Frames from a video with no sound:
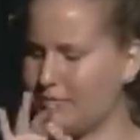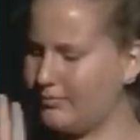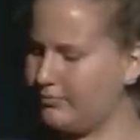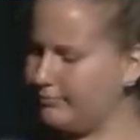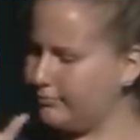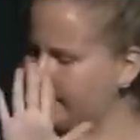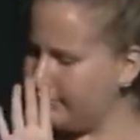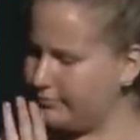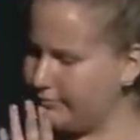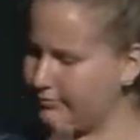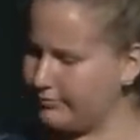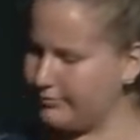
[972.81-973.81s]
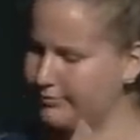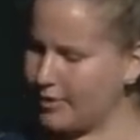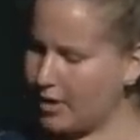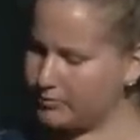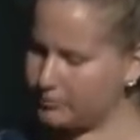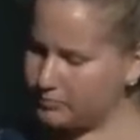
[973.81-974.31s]
And she's also been a
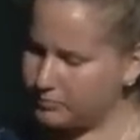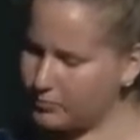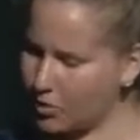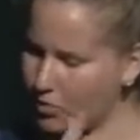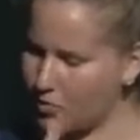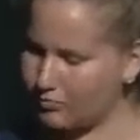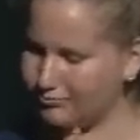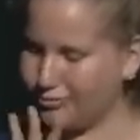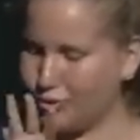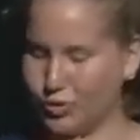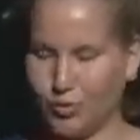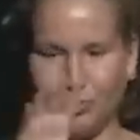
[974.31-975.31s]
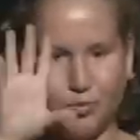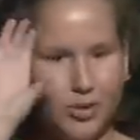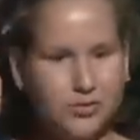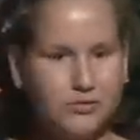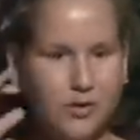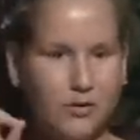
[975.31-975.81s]
member as well as president
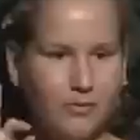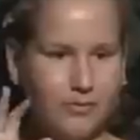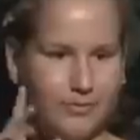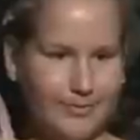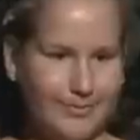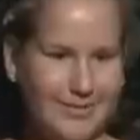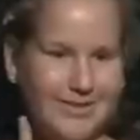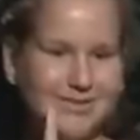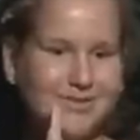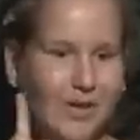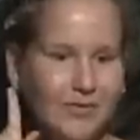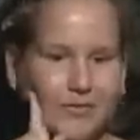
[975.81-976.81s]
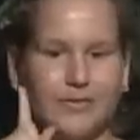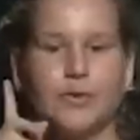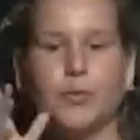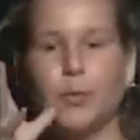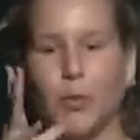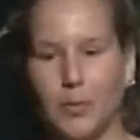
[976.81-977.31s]
of various national boards,
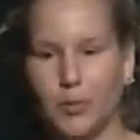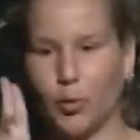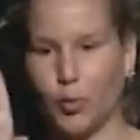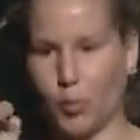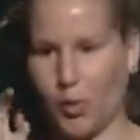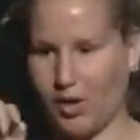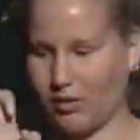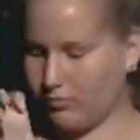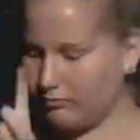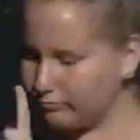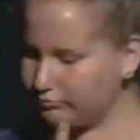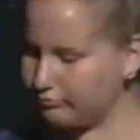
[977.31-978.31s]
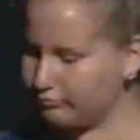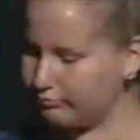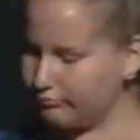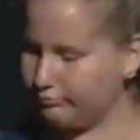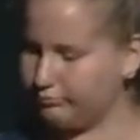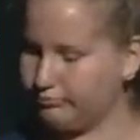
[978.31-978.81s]
including president of Deaf
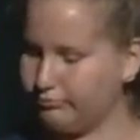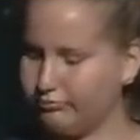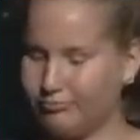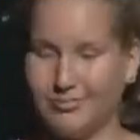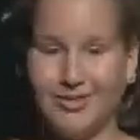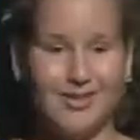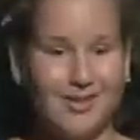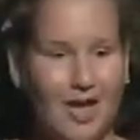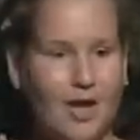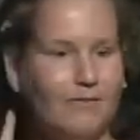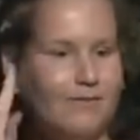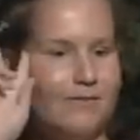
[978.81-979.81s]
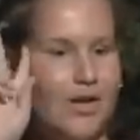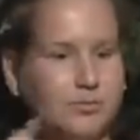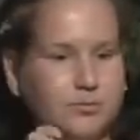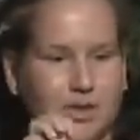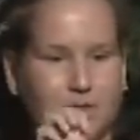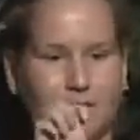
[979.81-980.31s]
Women United.
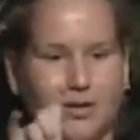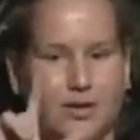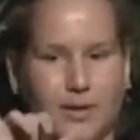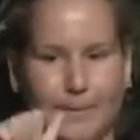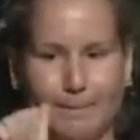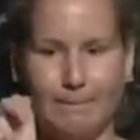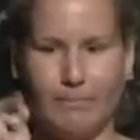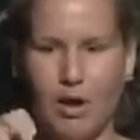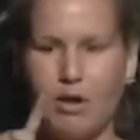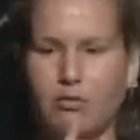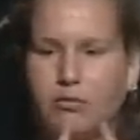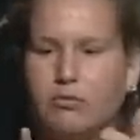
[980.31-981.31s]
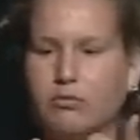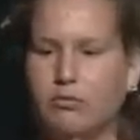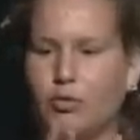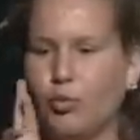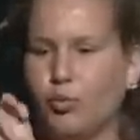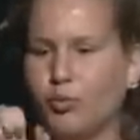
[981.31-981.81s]
She's currently vice
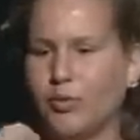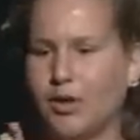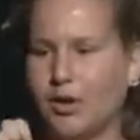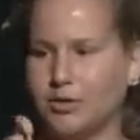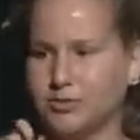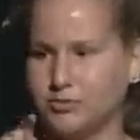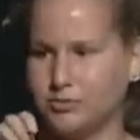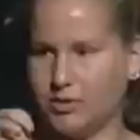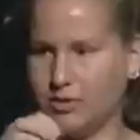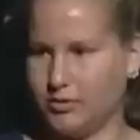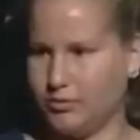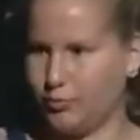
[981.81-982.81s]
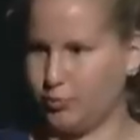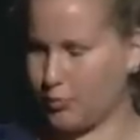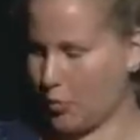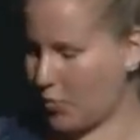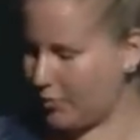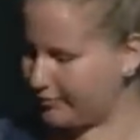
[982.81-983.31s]
president of Elliman
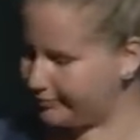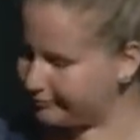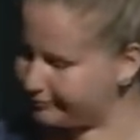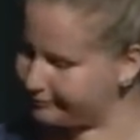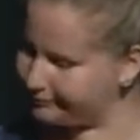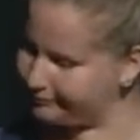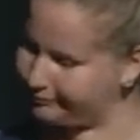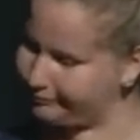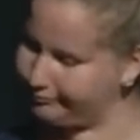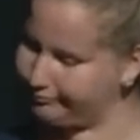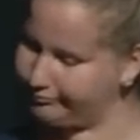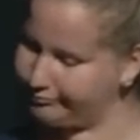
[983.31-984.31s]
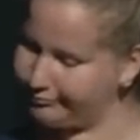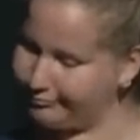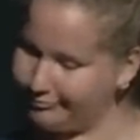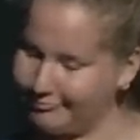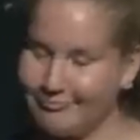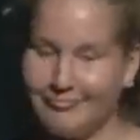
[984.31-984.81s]
in New York,
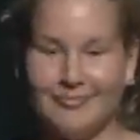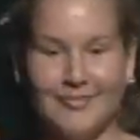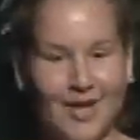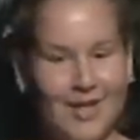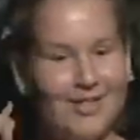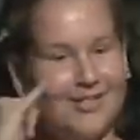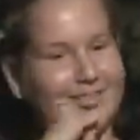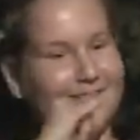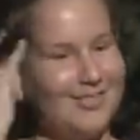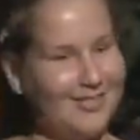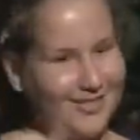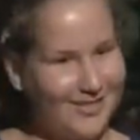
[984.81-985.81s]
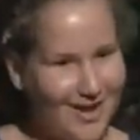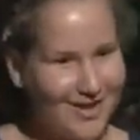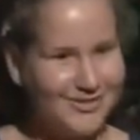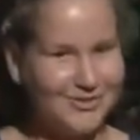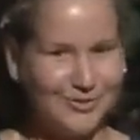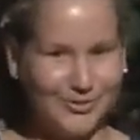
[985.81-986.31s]

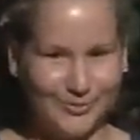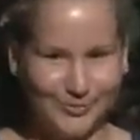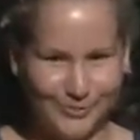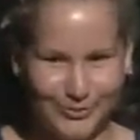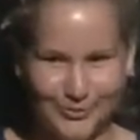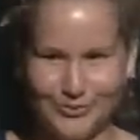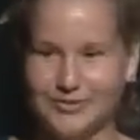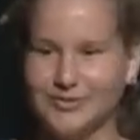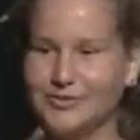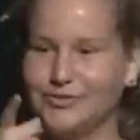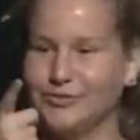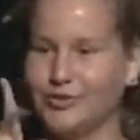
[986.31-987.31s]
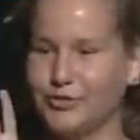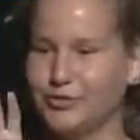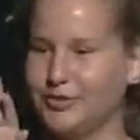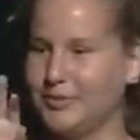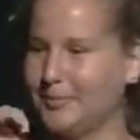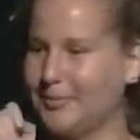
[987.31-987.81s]
which is a real estate agency in New
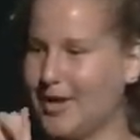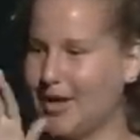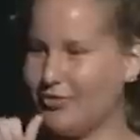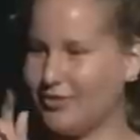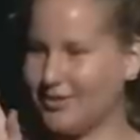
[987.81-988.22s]
York City.